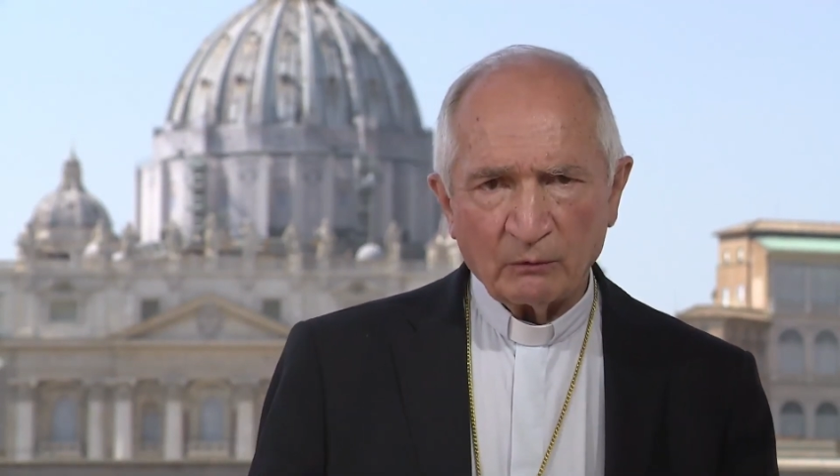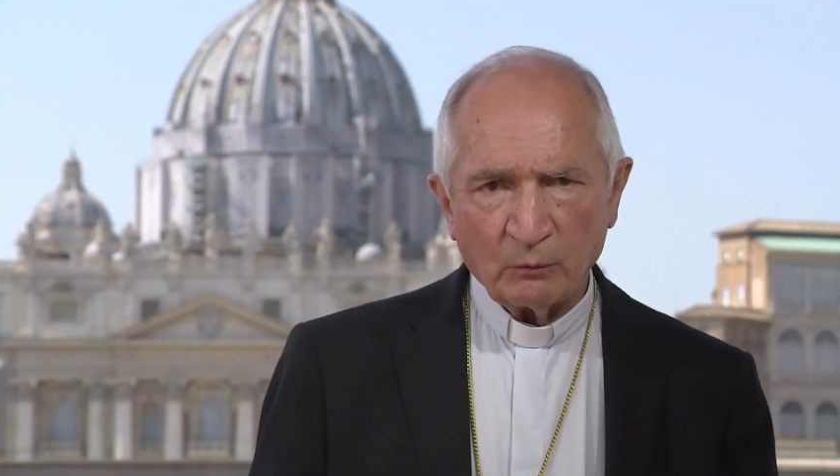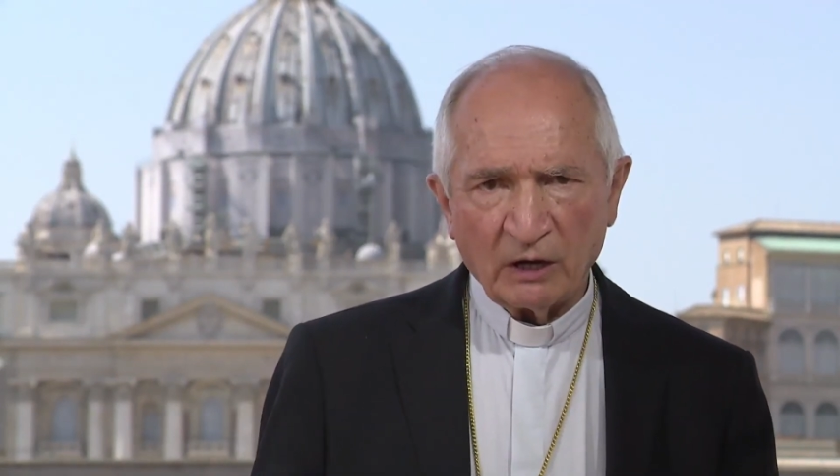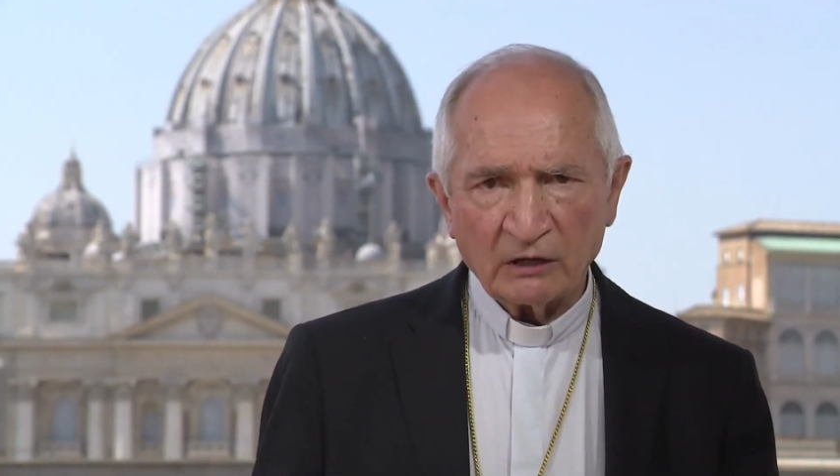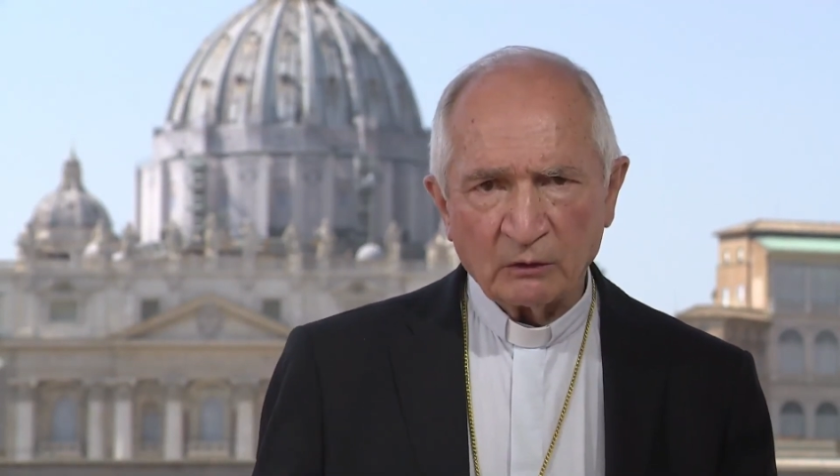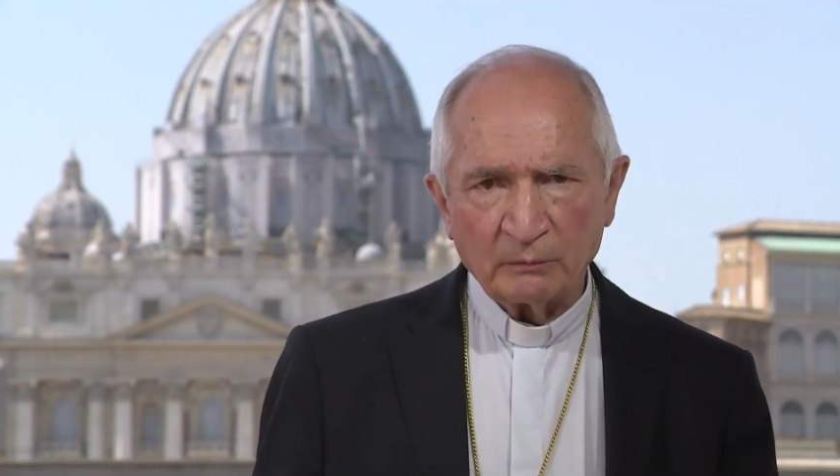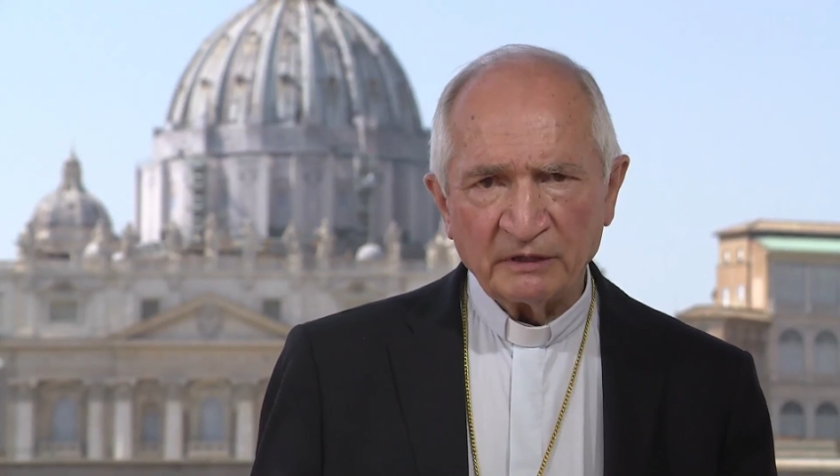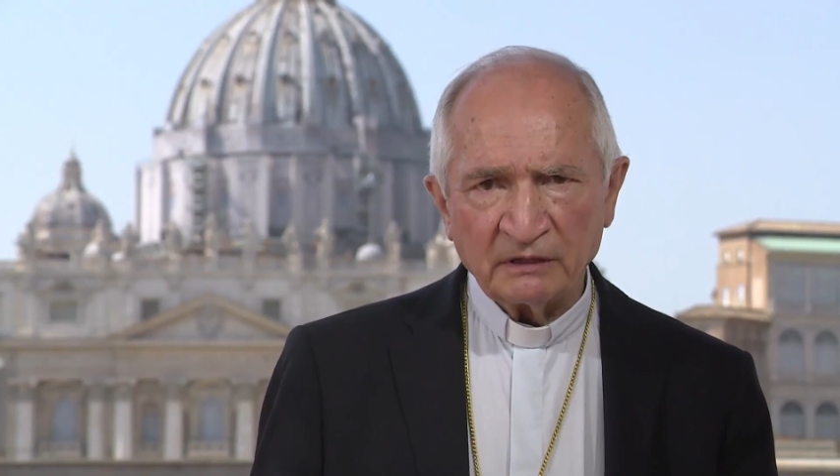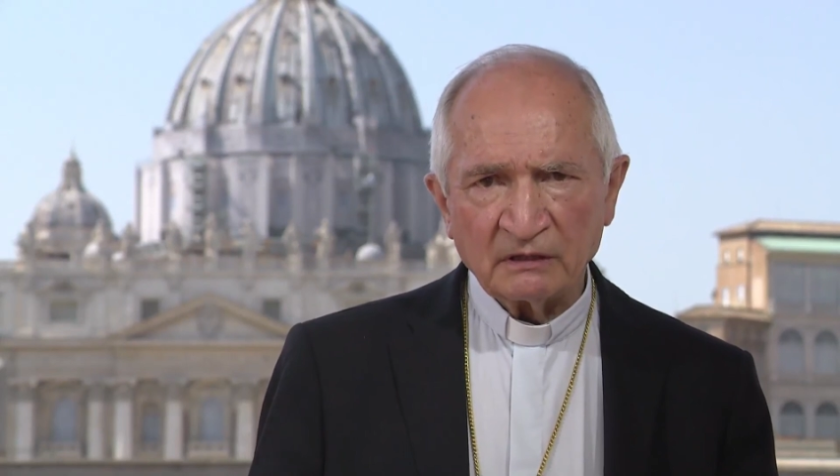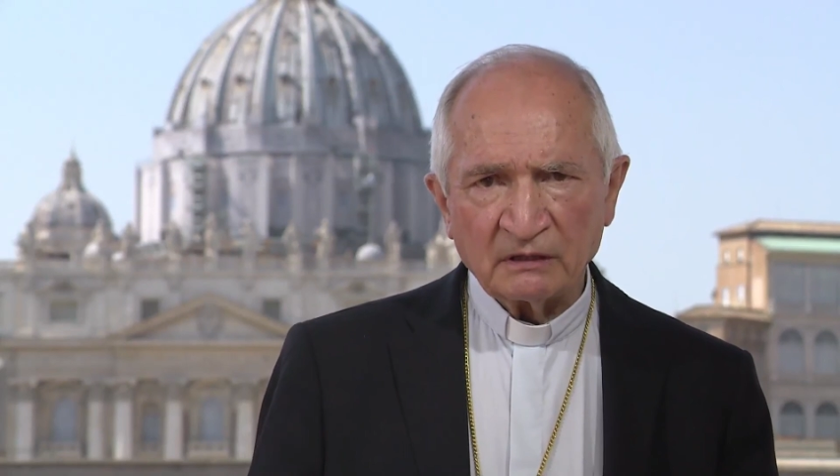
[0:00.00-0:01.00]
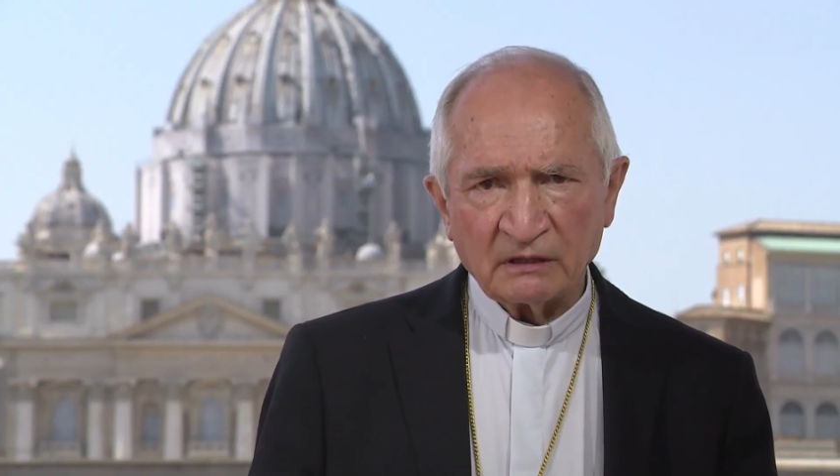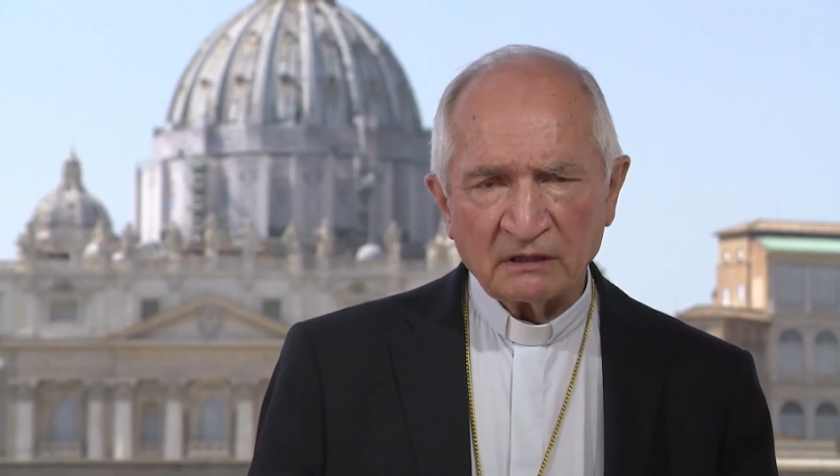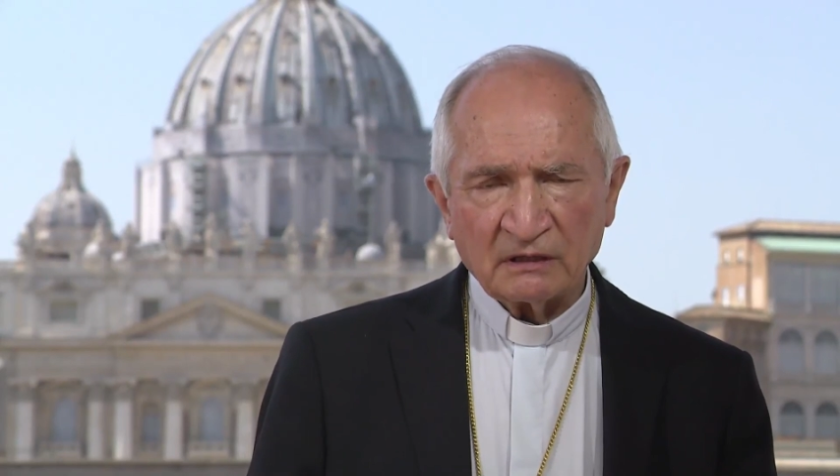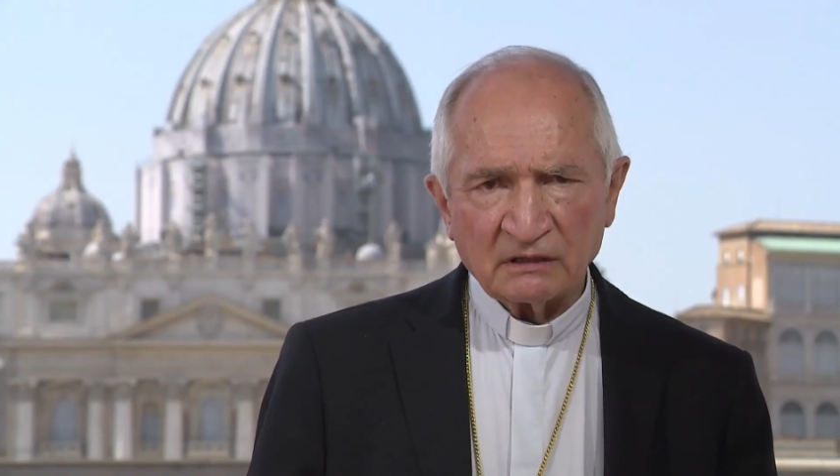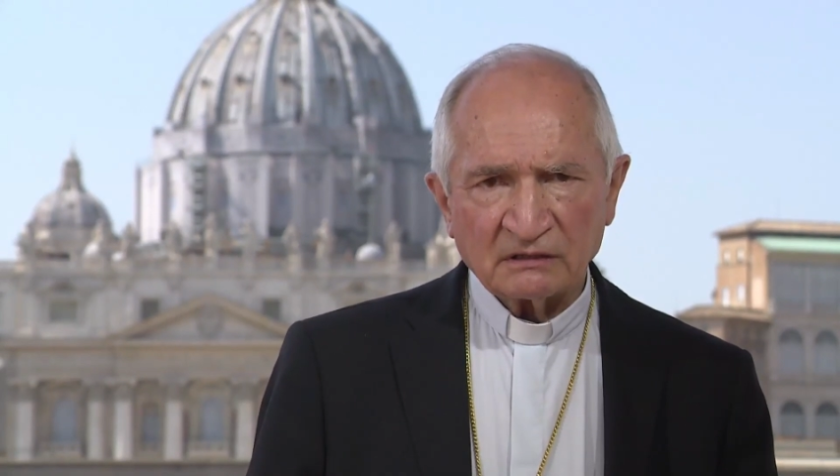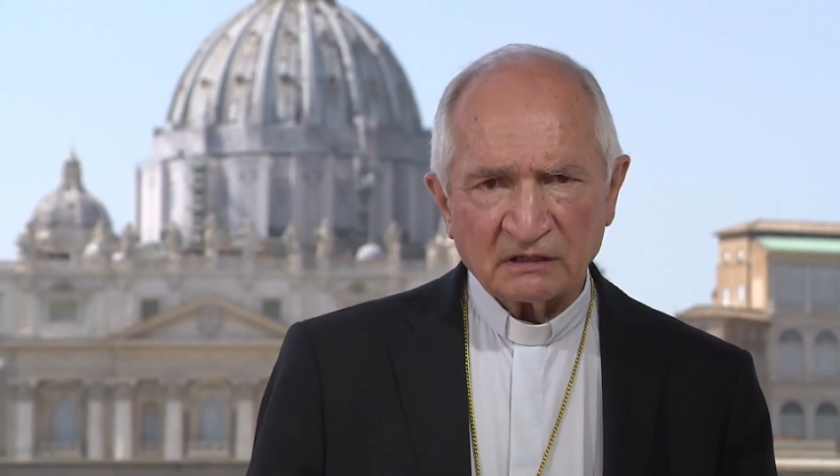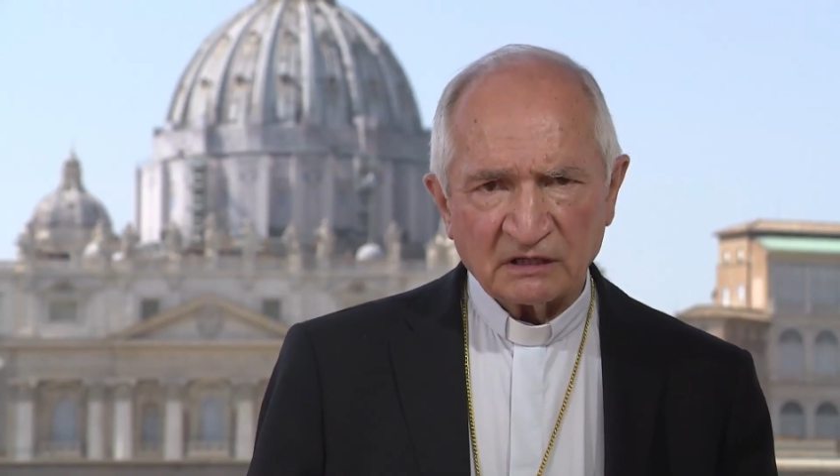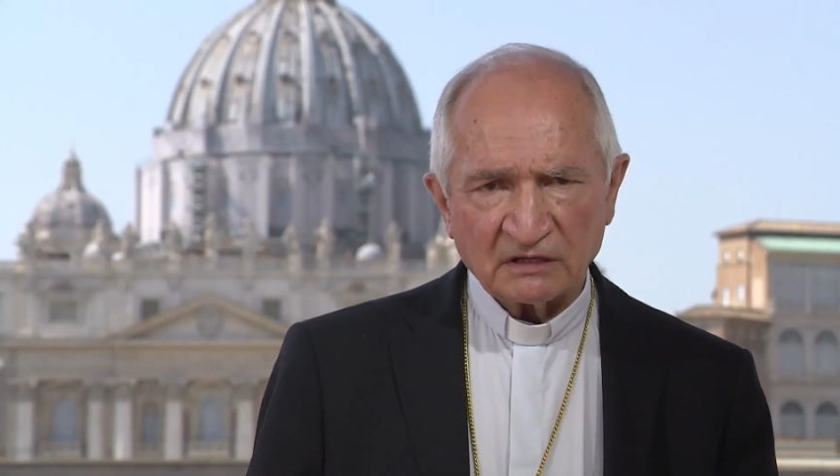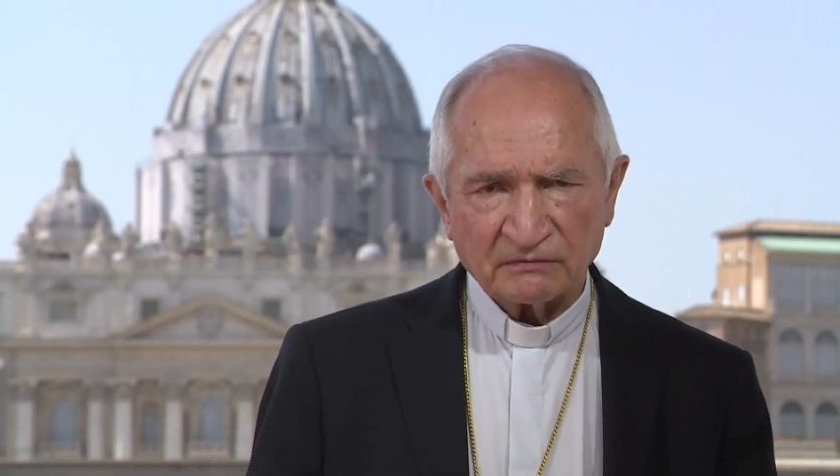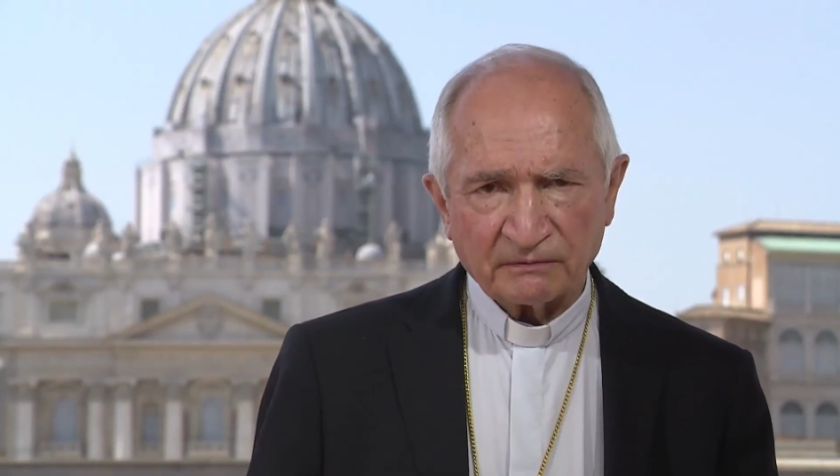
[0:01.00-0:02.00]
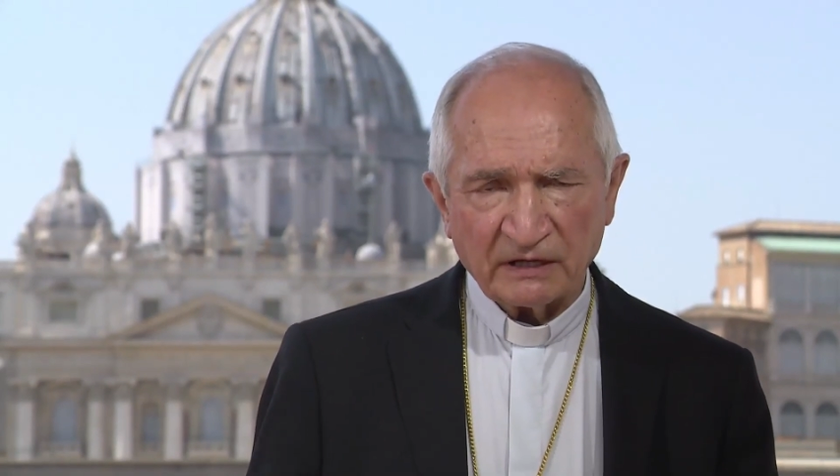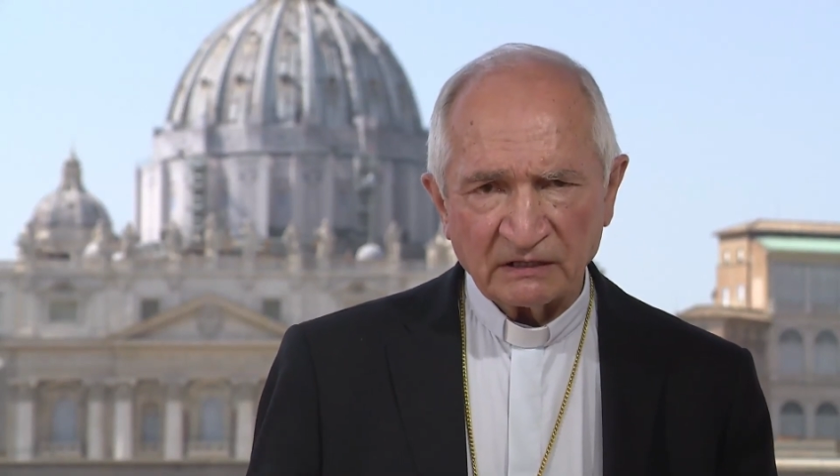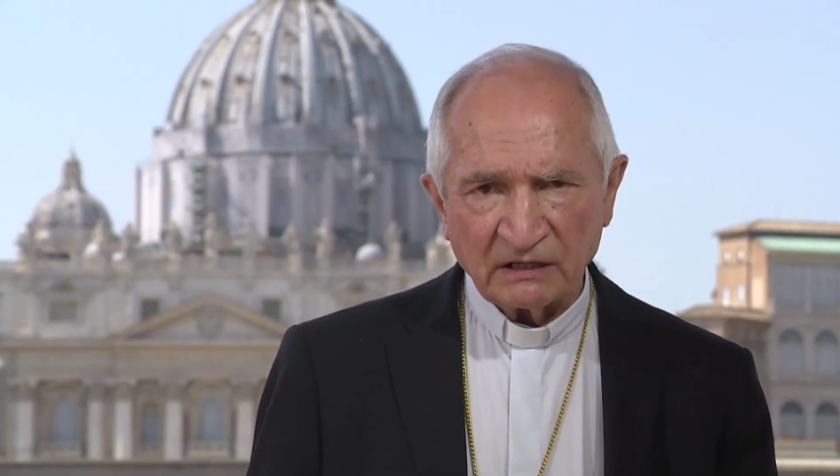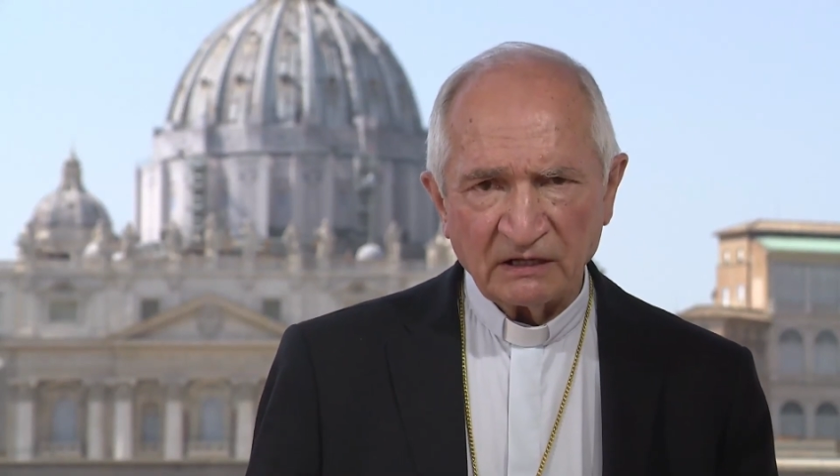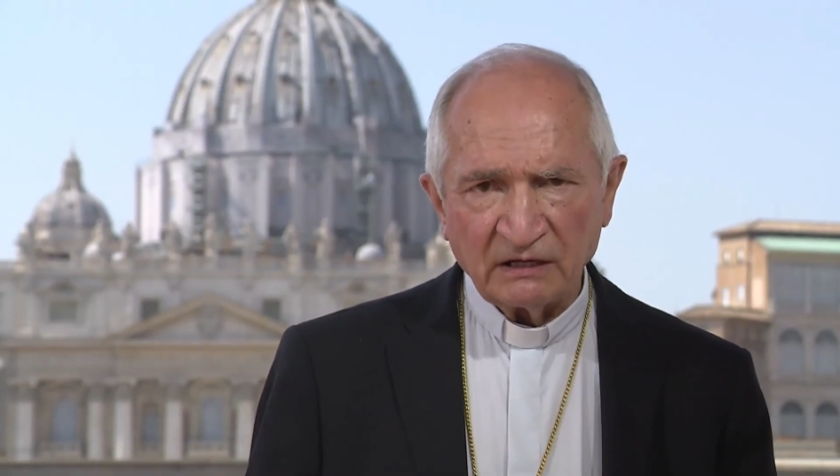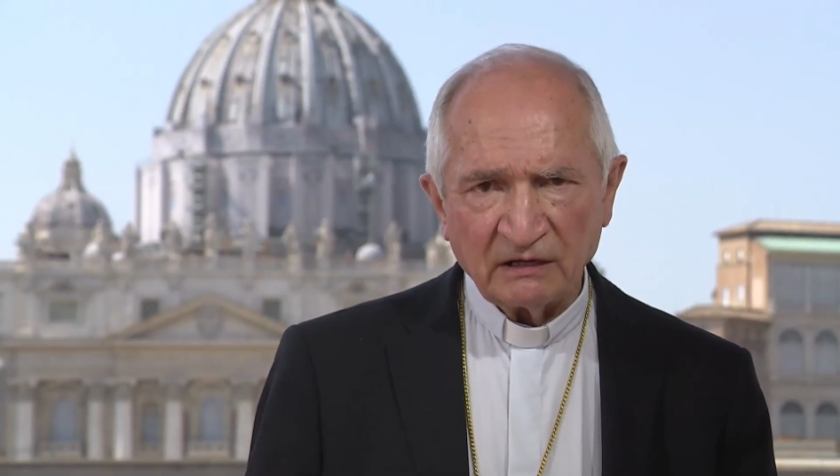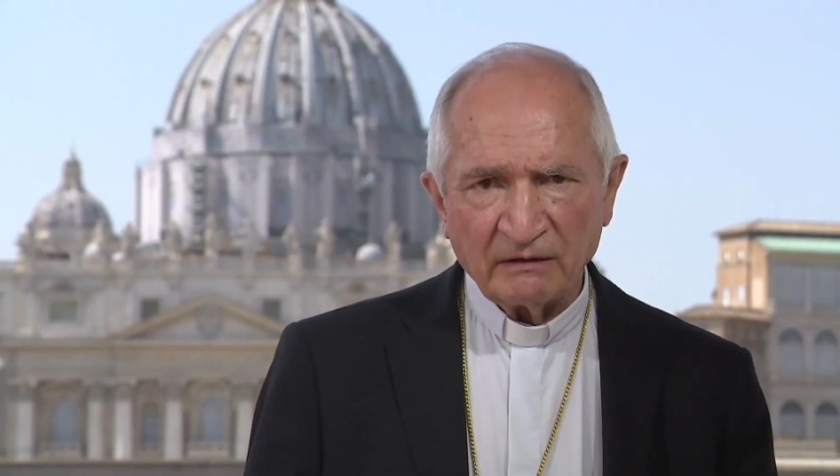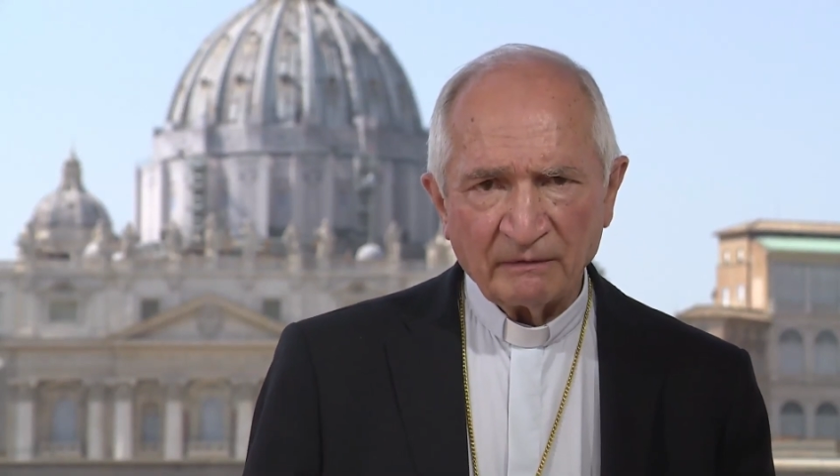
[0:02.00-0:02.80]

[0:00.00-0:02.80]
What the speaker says: welcoming, that is friendly,